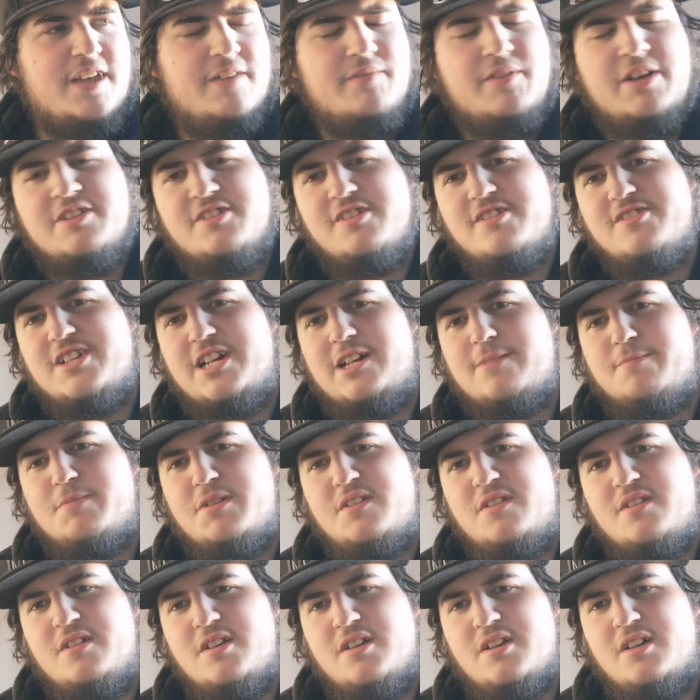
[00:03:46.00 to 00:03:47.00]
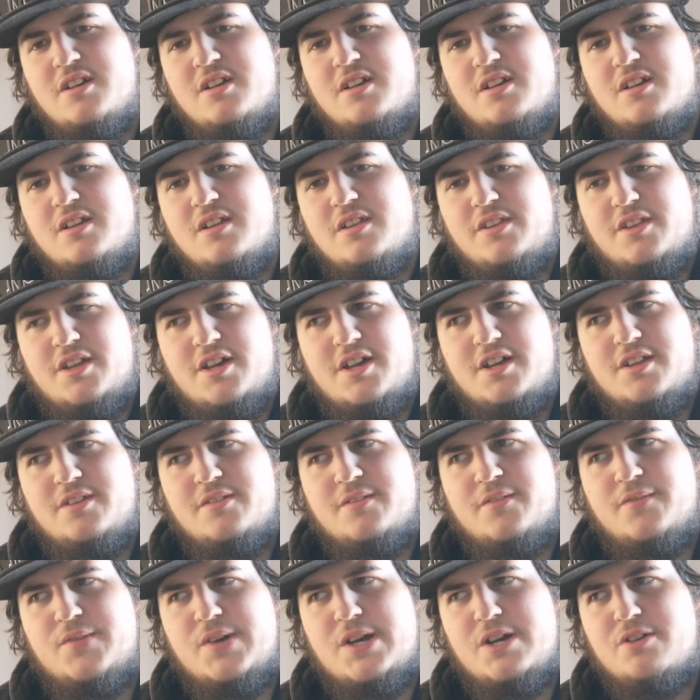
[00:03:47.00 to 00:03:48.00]
if that does happen,
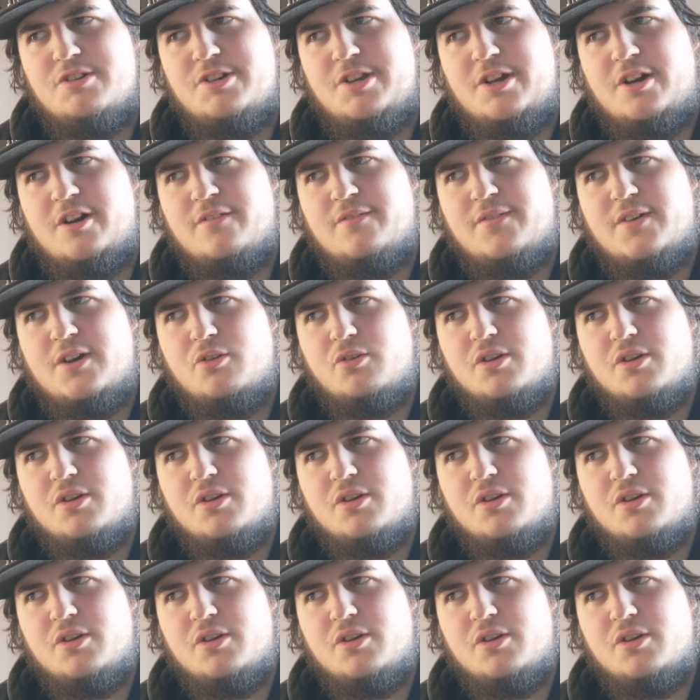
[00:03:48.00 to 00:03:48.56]
then fair enough,